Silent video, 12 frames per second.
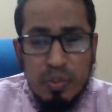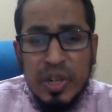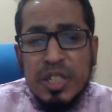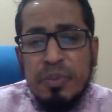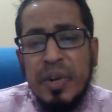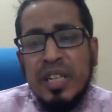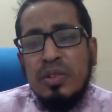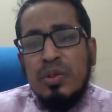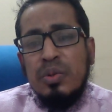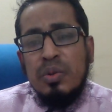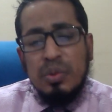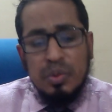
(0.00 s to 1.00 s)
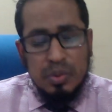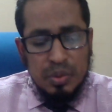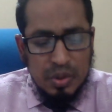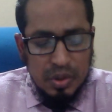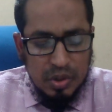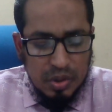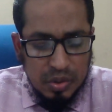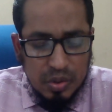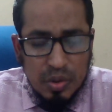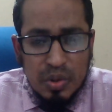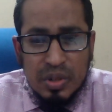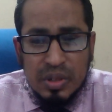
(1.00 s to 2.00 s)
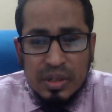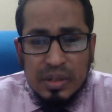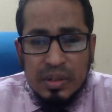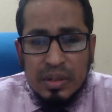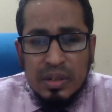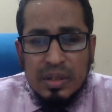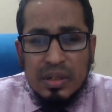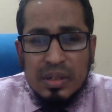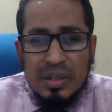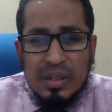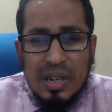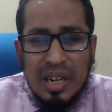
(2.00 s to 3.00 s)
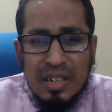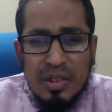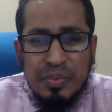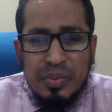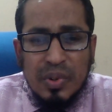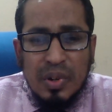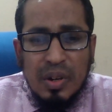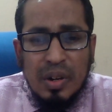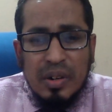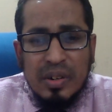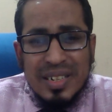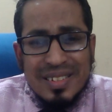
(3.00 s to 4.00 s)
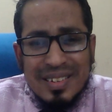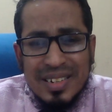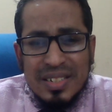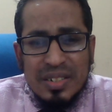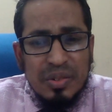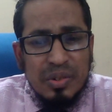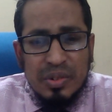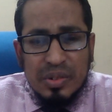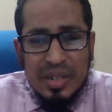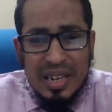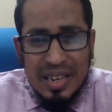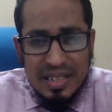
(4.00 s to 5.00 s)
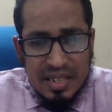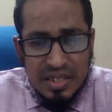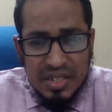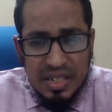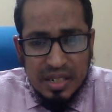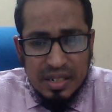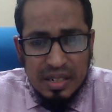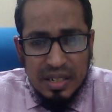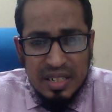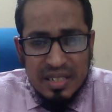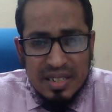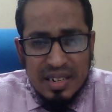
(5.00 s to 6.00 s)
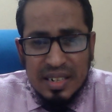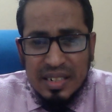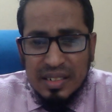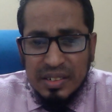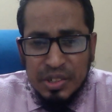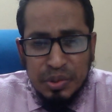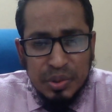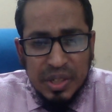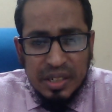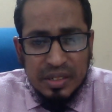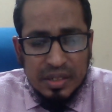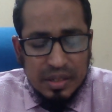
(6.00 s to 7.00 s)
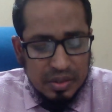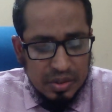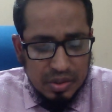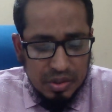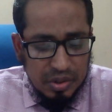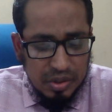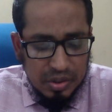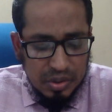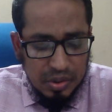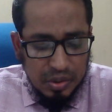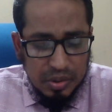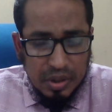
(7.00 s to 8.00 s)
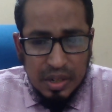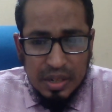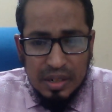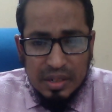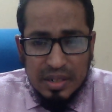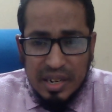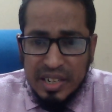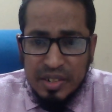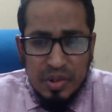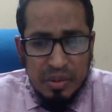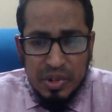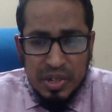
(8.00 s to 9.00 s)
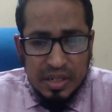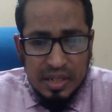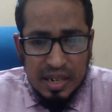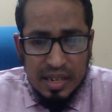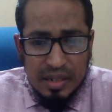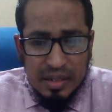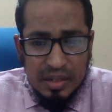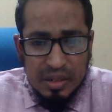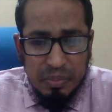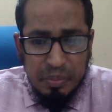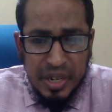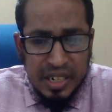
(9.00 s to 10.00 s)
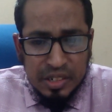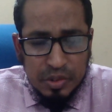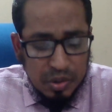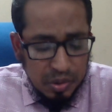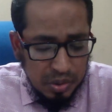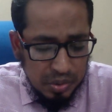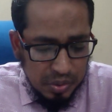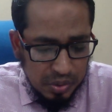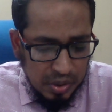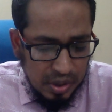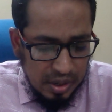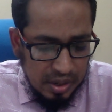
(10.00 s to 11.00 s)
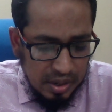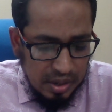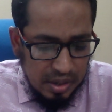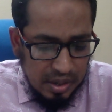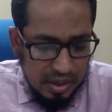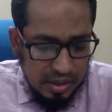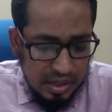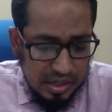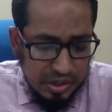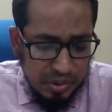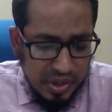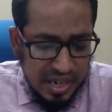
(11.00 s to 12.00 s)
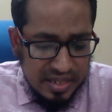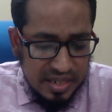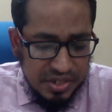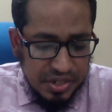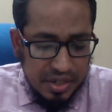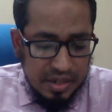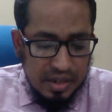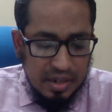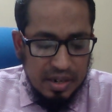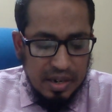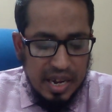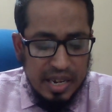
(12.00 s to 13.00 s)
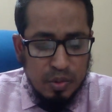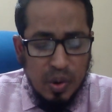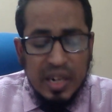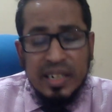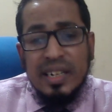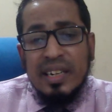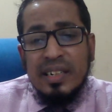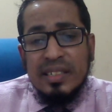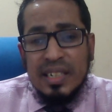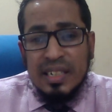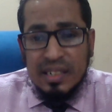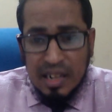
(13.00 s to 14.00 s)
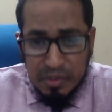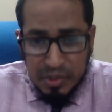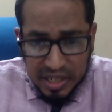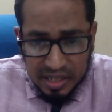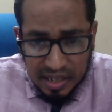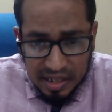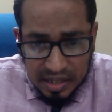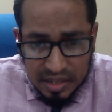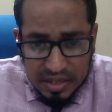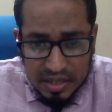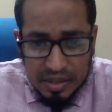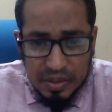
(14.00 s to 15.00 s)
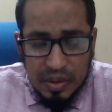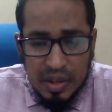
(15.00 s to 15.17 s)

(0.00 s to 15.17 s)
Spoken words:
much span through. Don't cut up or scratch your answer sheet inserting new things. So don't try to avoid the penning through your answer sheet. High quality English and grammatical errors.